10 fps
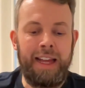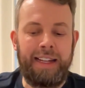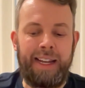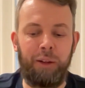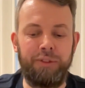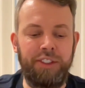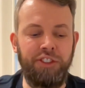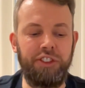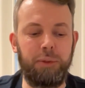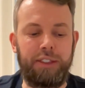Now, this
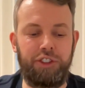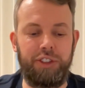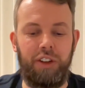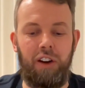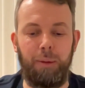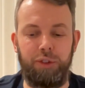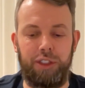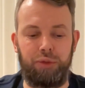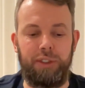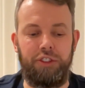is a question that I was
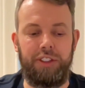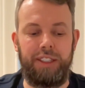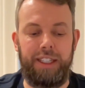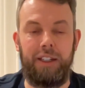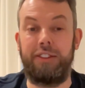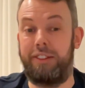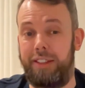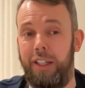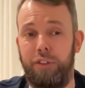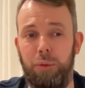asked recently, and as I say,
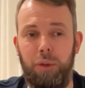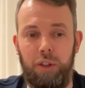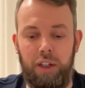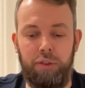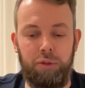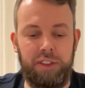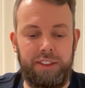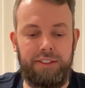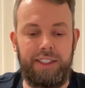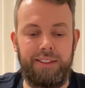I've, al I've already
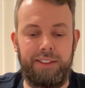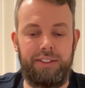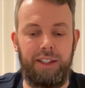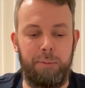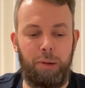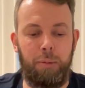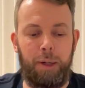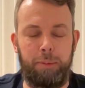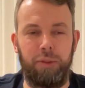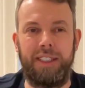seen this uh, pop
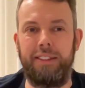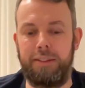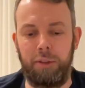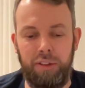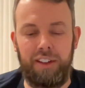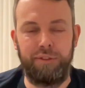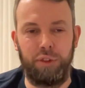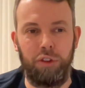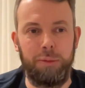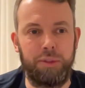up on, in some online
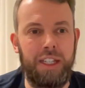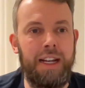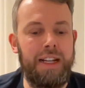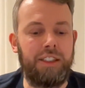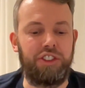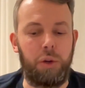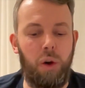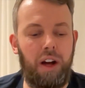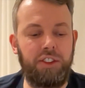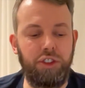forums. So
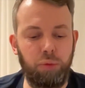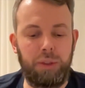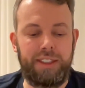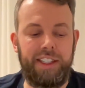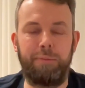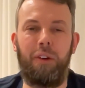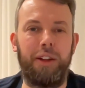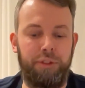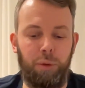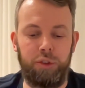I just wanted to give my
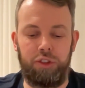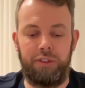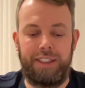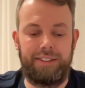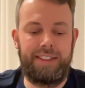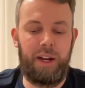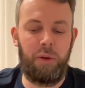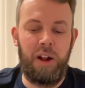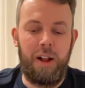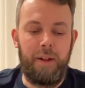thoughts on this.
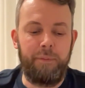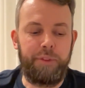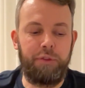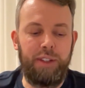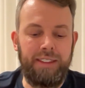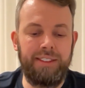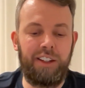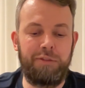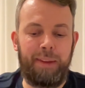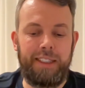Now, the reason
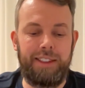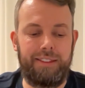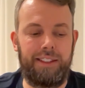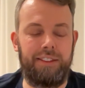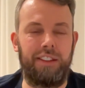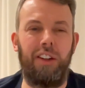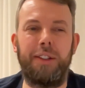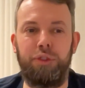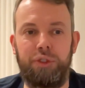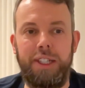I've made this as a
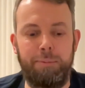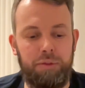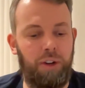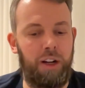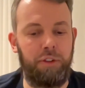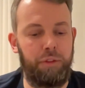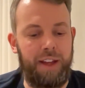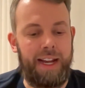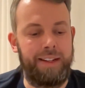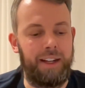live stream rather
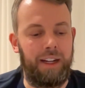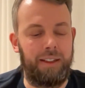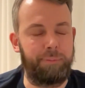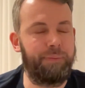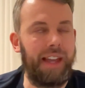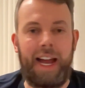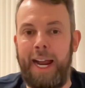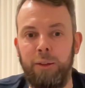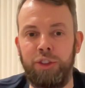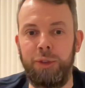than uh, a
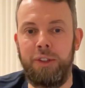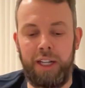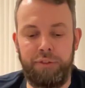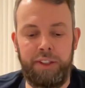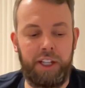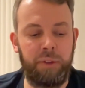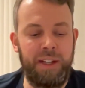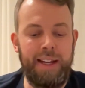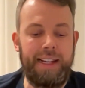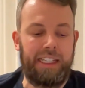how-to kind of video
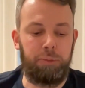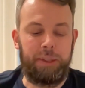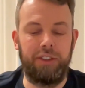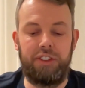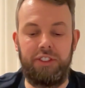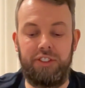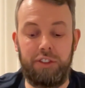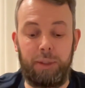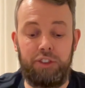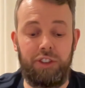is because this is a
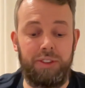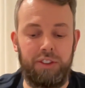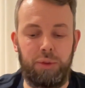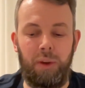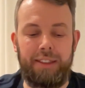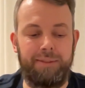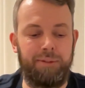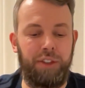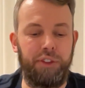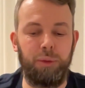question that's quite
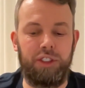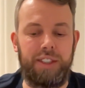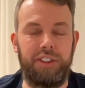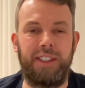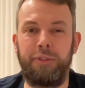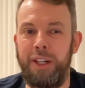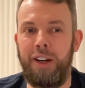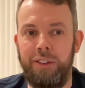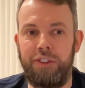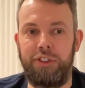difficult to give a definite
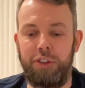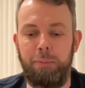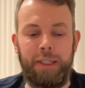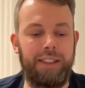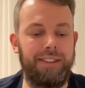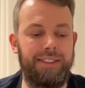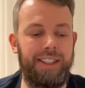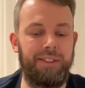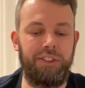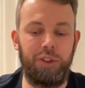answer to, because
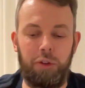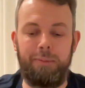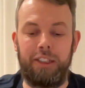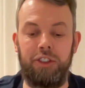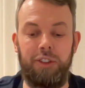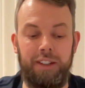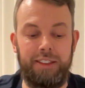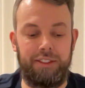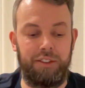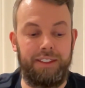there is not much
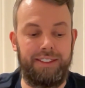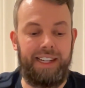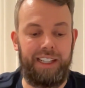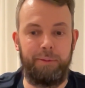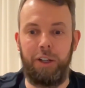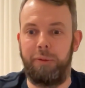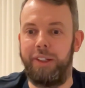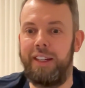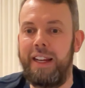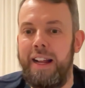guidance on this at the
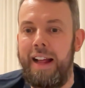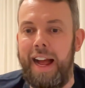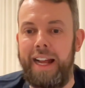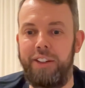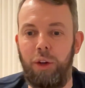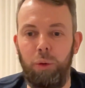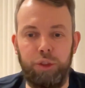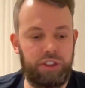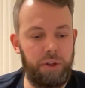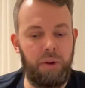moment. And
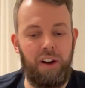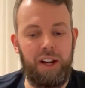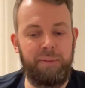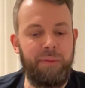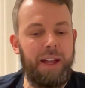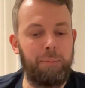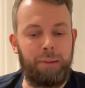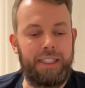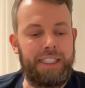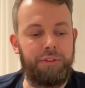also, I
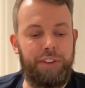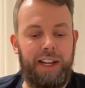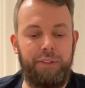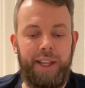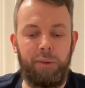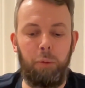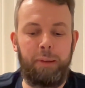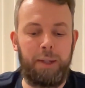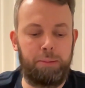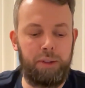believe that there will
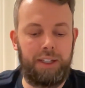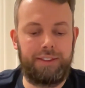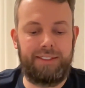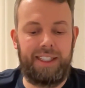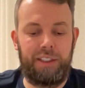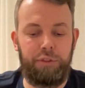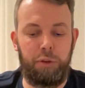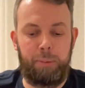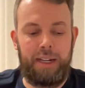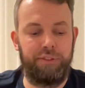be a product standard for
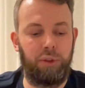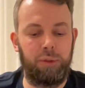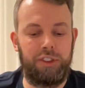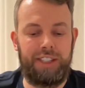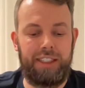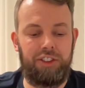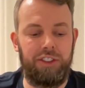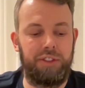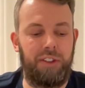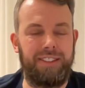P E N fault detection
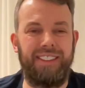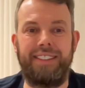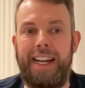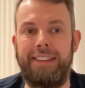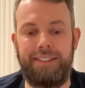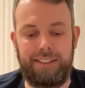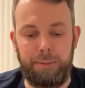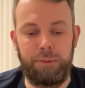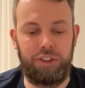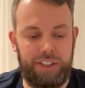devices at
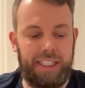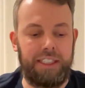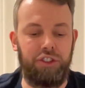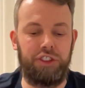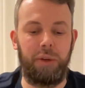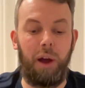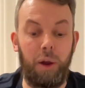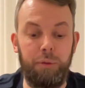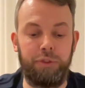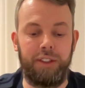some stage. So
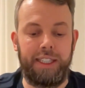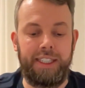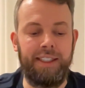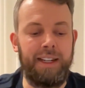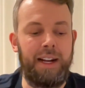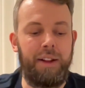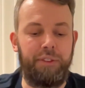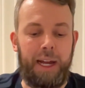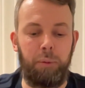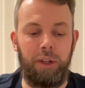hopefully
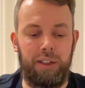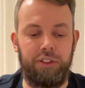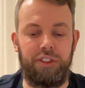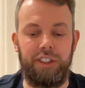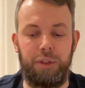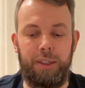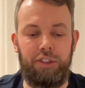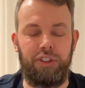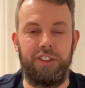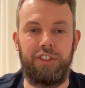that will answer the
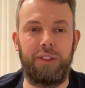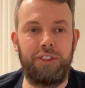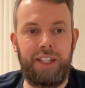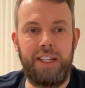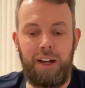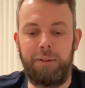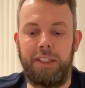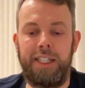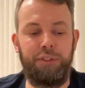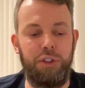question. So today I'm going
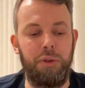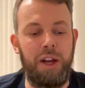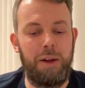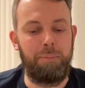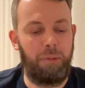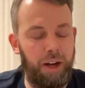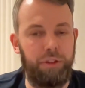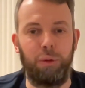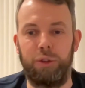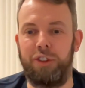to give you my
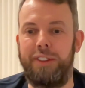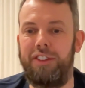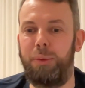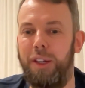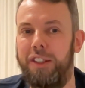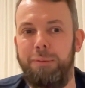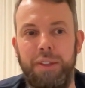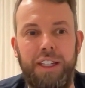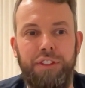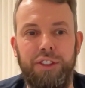thoughts on this. Welcome
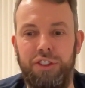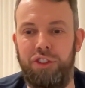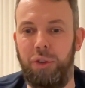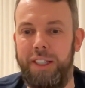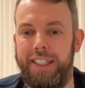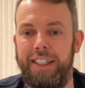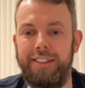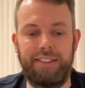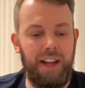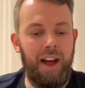if you're just joining
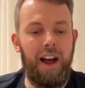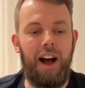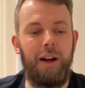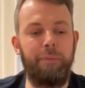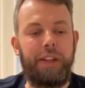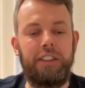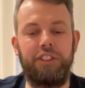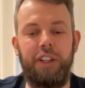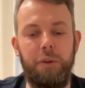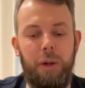us. Um, so